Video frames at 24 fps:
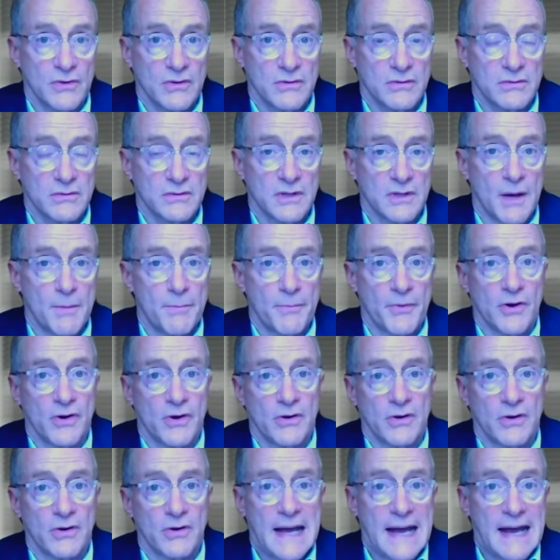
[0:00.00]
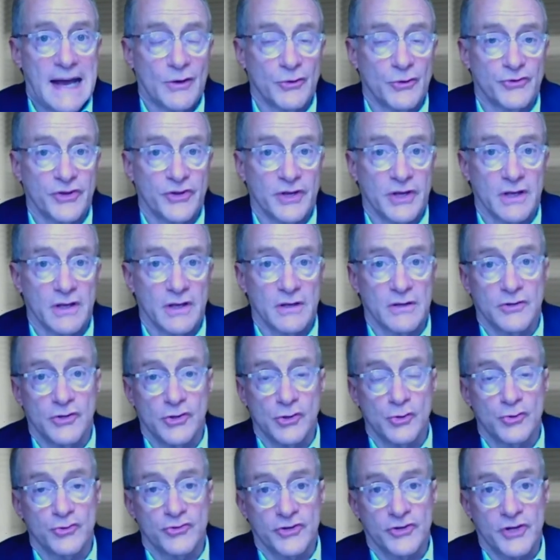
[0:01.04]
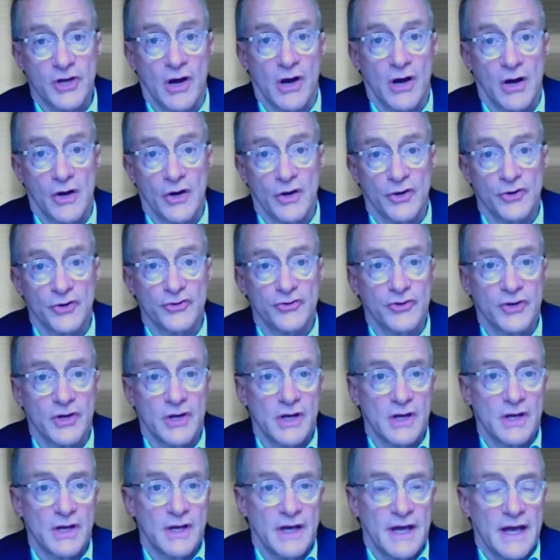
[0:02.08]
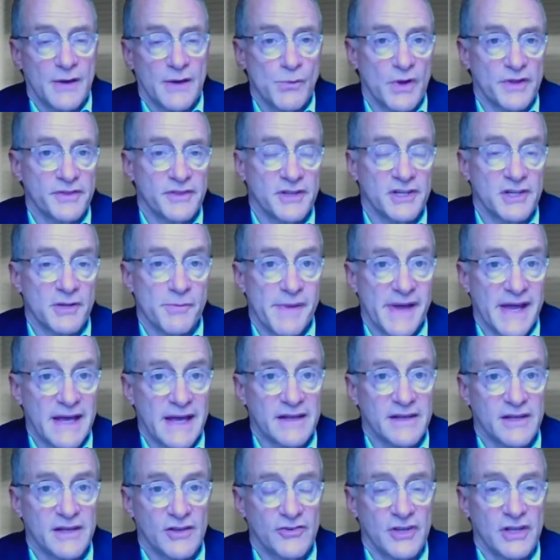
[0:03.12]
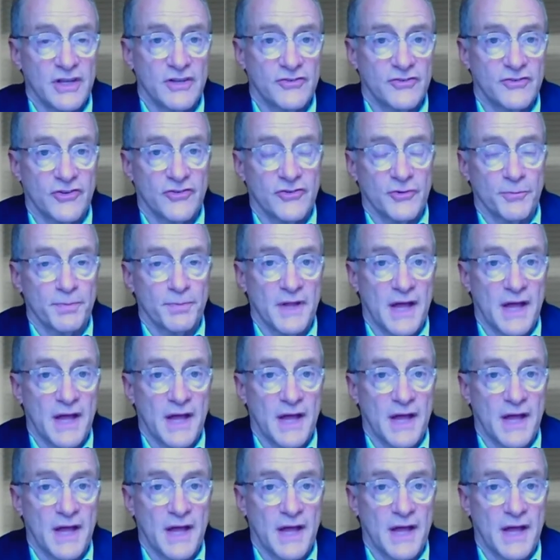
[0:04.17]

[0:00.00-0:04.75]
lumber, housing, used cars. And when the demand exceeds the